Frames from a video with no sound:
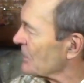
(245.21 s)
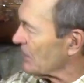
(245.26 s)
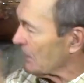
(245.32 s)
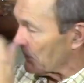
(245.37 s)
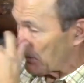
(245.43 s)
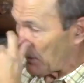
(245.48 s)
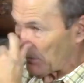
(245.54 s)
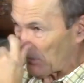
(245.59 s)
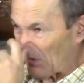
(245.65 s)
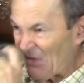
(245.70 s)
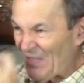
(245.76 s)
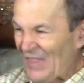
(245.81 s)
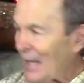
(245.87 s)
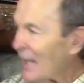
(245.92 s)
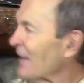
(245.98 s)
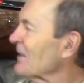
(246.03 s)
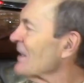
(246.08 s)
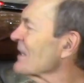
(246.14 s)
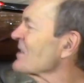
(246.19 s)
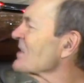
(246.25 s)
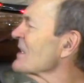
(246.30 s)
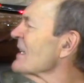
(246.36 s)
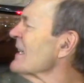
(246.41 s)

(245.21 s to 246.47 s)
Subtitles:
multicolored